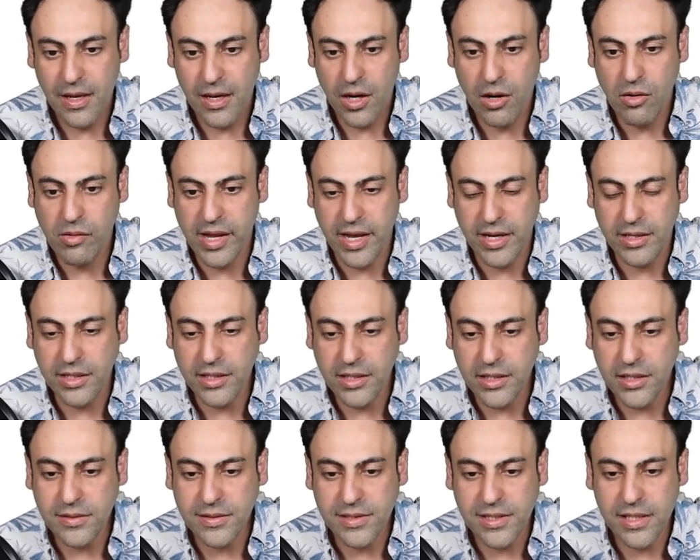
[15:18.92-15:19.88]
Okay, the
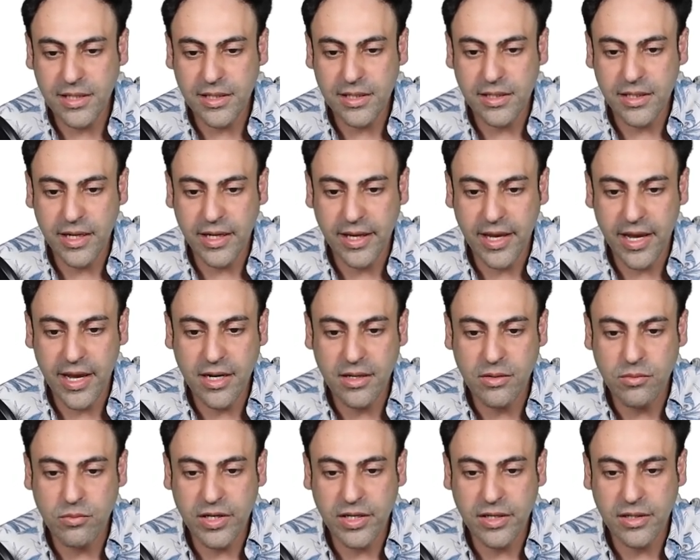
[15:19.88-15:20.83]
leucine,
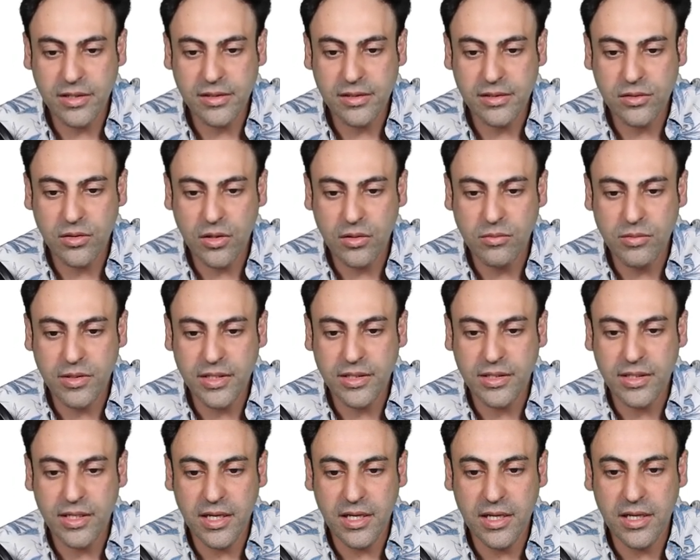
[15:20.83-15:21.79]
again, we're going to start with
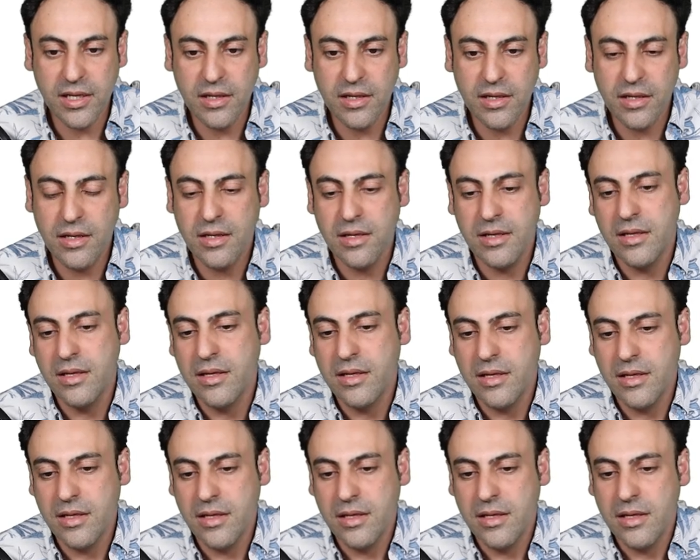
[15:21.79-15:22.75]
the
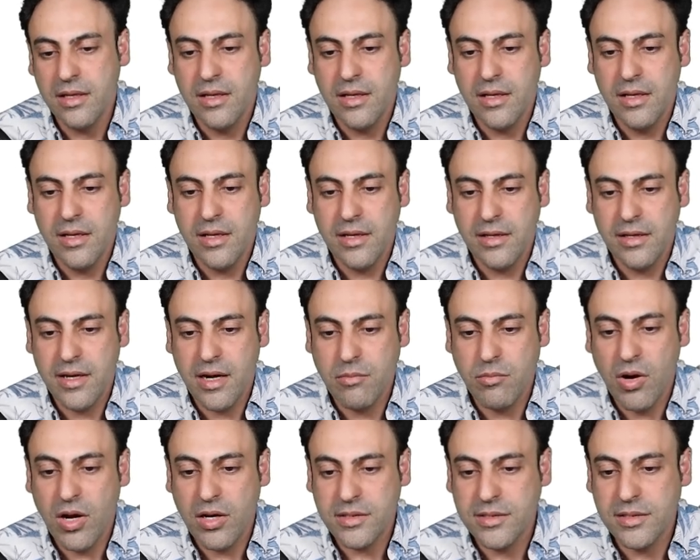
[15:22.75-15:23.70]

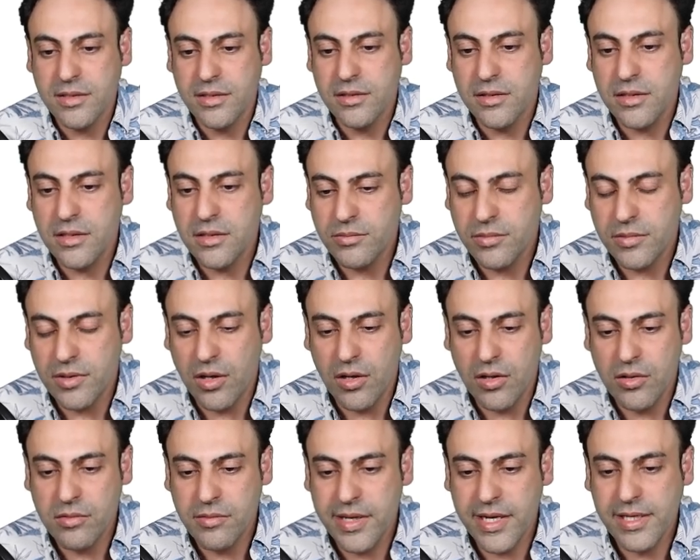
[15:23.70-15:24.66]
carboxyl group,
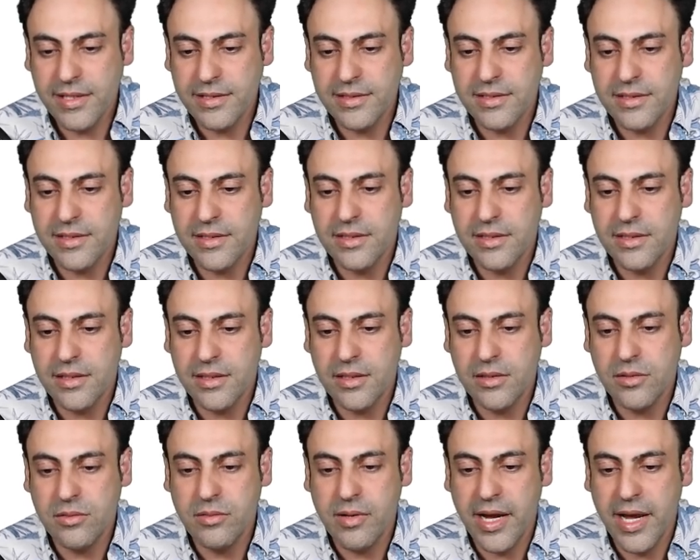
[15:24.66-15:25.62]
always.
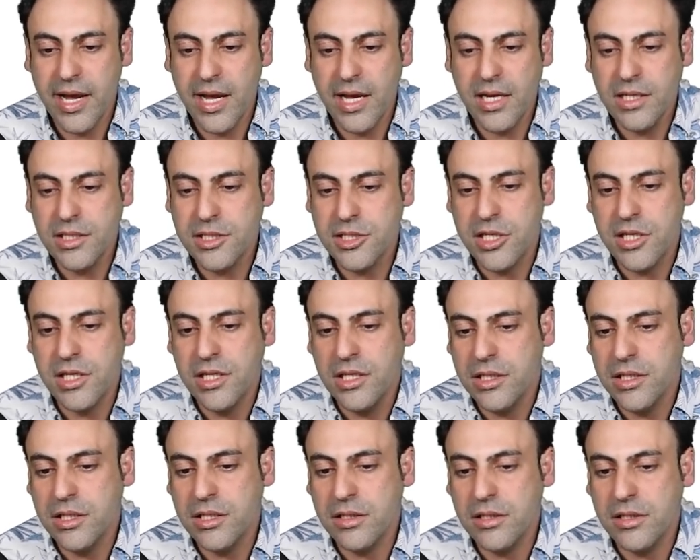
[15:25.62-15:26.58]
OH
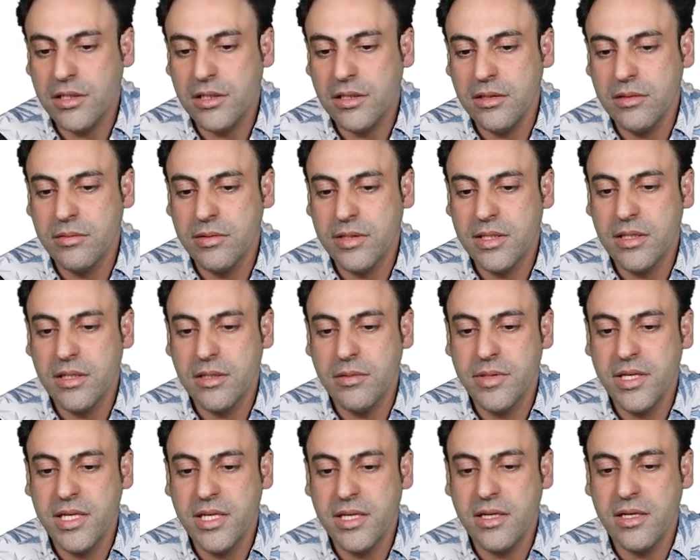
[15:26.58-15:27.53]
here, we come
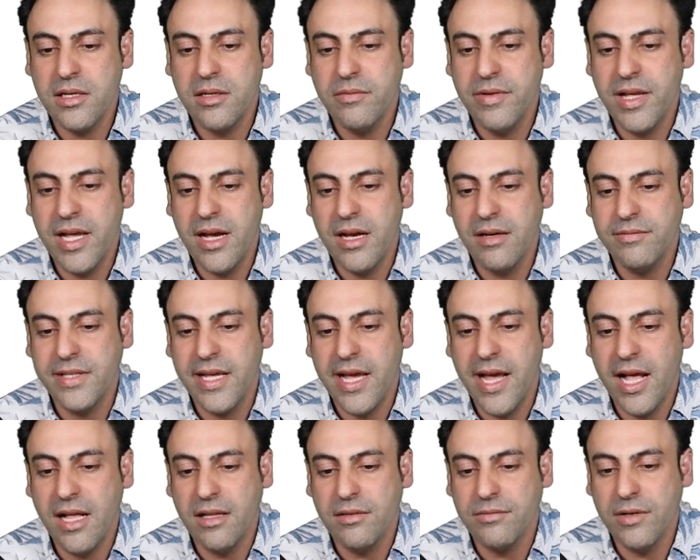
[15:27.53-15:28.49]
here, we have the
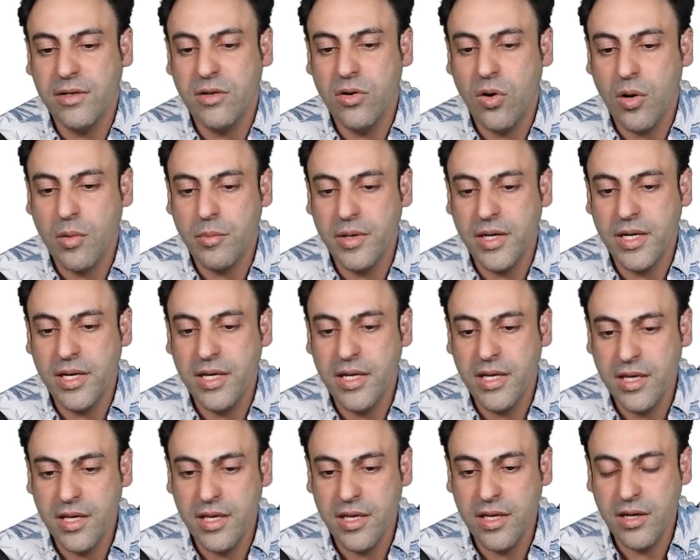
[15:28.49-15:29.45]
alpha carbon
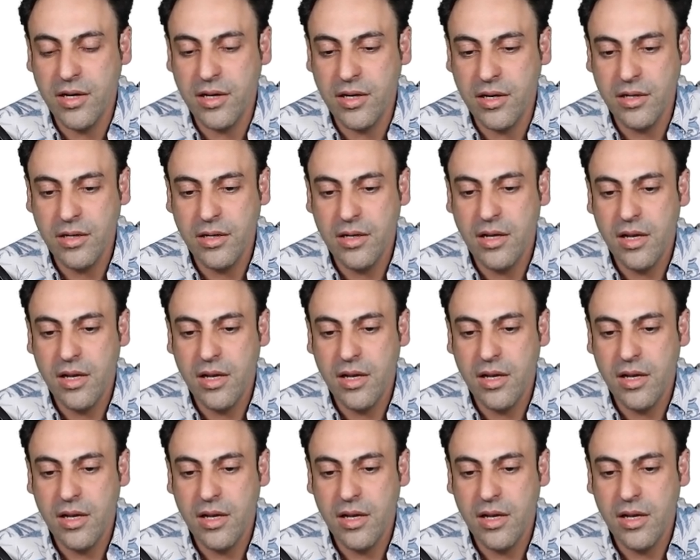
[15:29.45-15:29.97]
here,